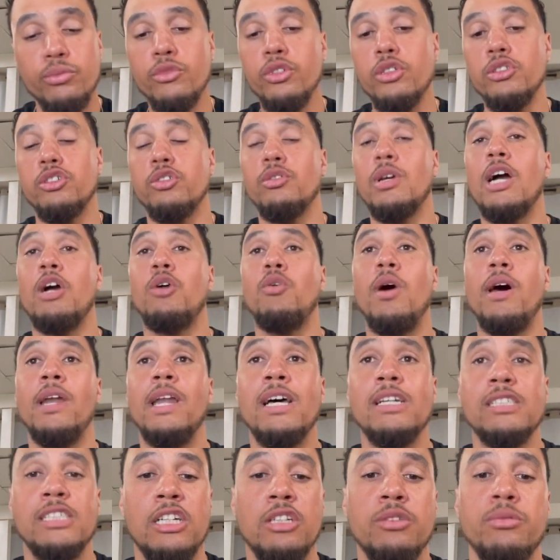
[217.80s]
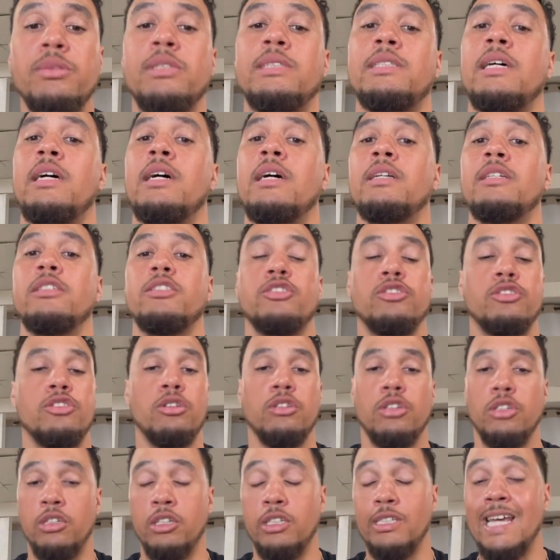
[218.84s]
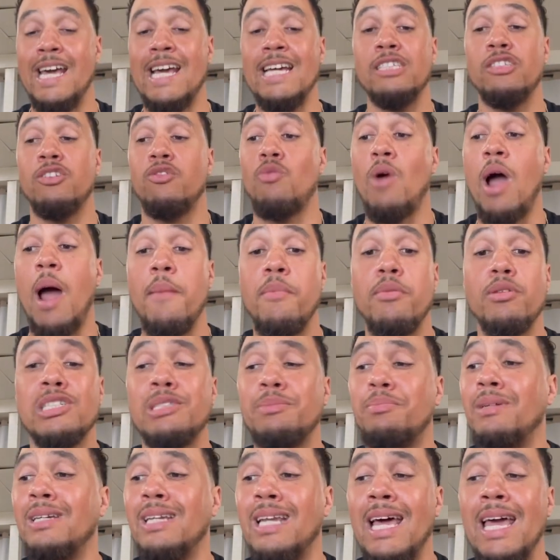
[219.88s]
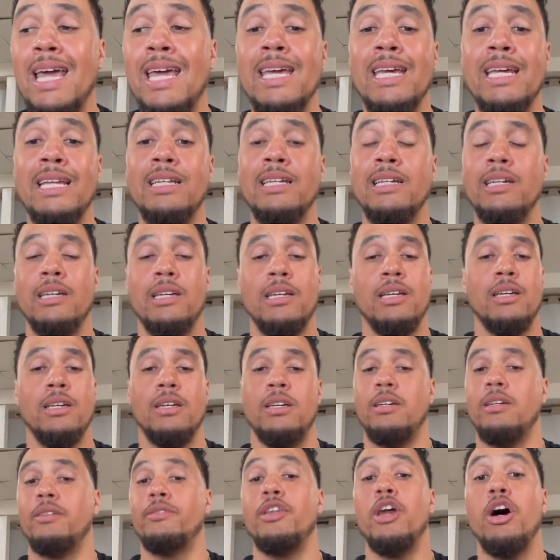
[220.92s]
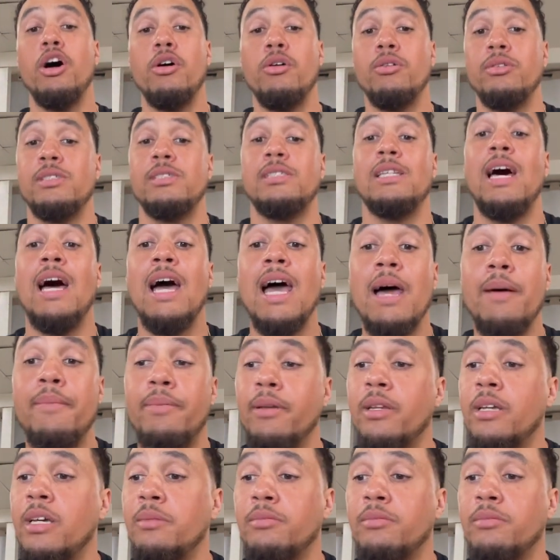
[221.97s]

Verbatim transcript: So you got Kwon Alexander to be signed. The days of Robert Spillane, no, it's not happening.